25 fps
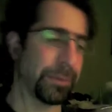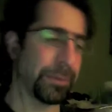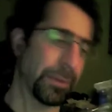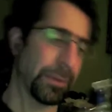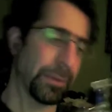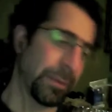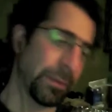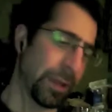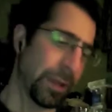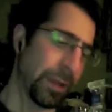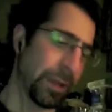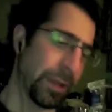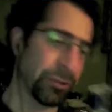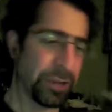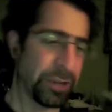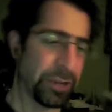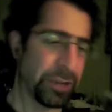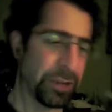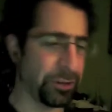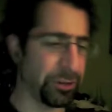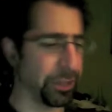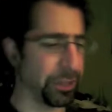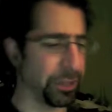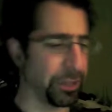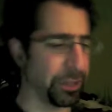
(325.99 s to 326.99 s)
I'll try
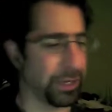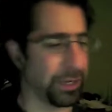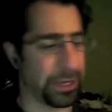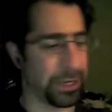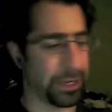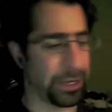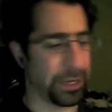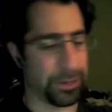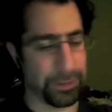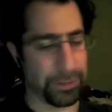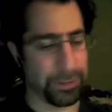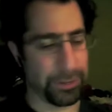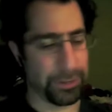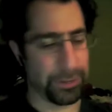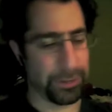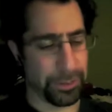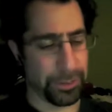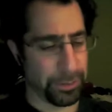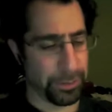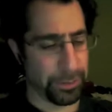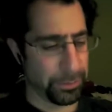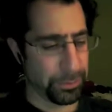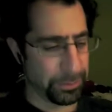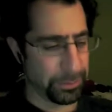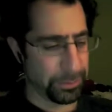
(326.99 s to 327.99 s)
turning it on. I don't know.
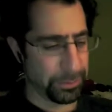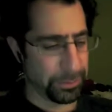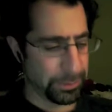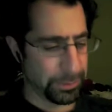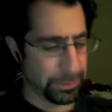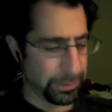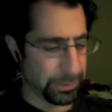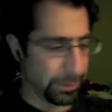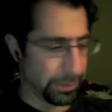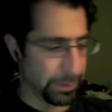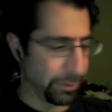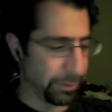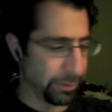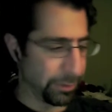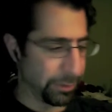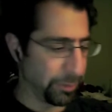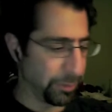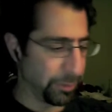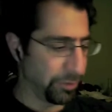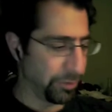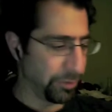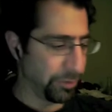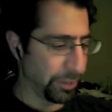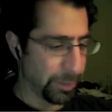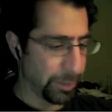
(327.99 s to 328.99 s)
It's been
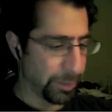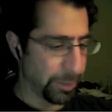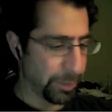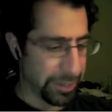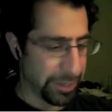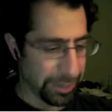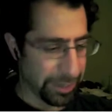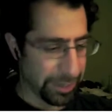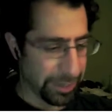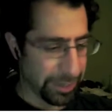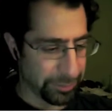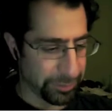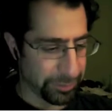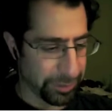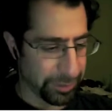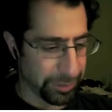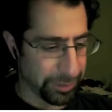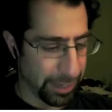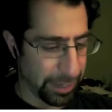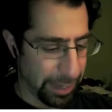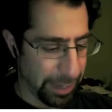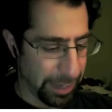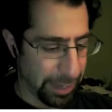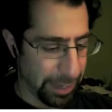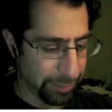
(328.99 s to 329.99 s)
sitting on my desk and
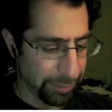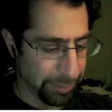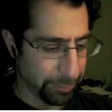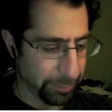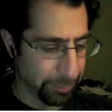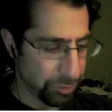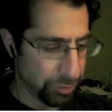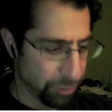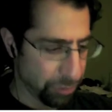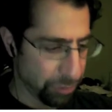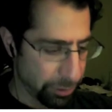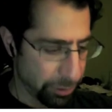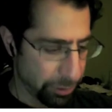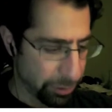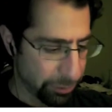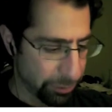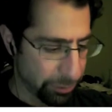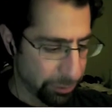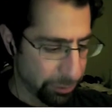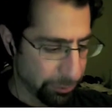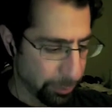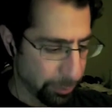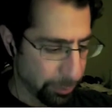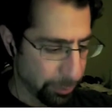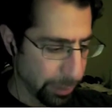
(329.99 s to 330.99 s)
hasn't been charged for
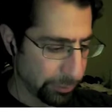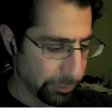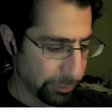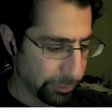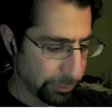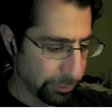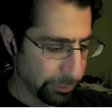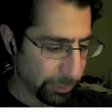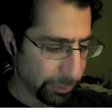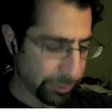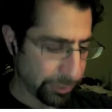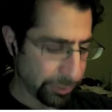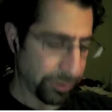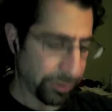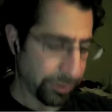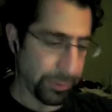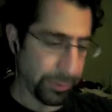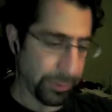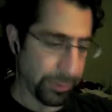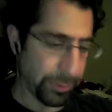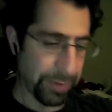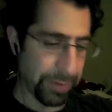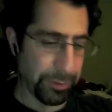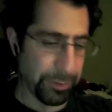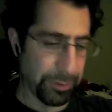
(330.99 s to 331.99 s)
a while, so let's see if we have
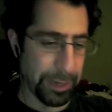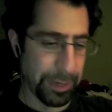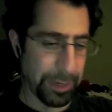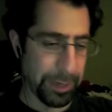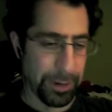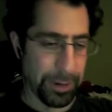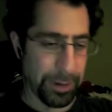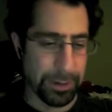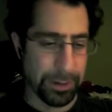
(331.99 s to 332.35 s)
any power.